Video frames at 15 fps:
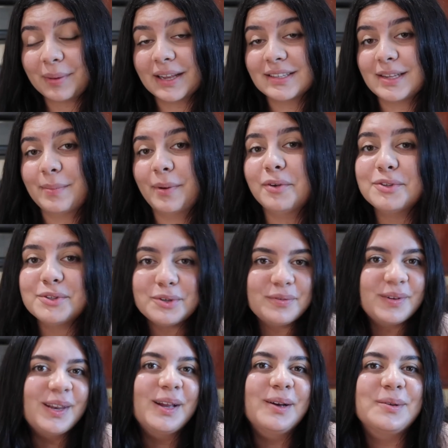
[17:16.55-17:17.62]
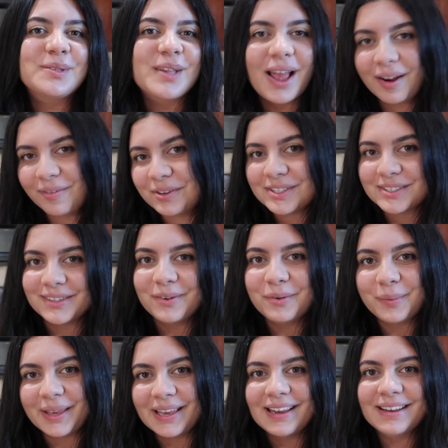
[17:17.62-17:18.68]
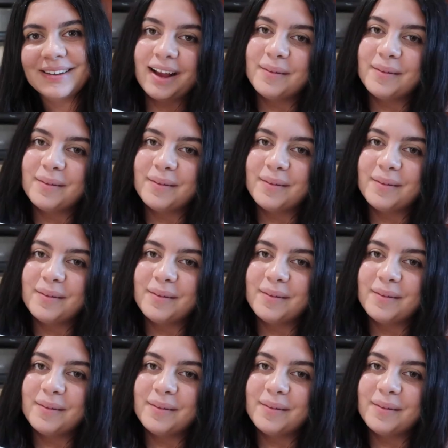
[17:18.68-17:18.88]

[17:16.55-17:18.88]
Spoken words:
because I post new videos every single week.